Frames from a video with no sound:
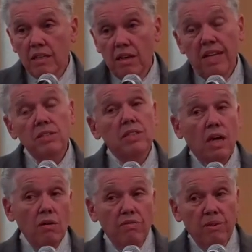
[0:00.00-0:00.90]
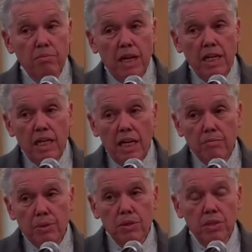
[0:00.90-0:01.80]
Now, that's down from
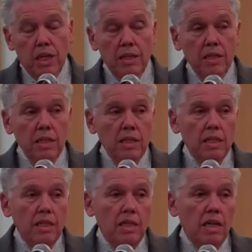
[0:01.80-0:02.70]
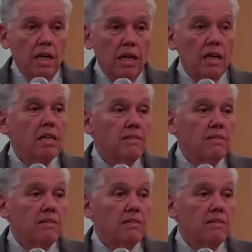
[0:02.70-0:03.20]
98% in the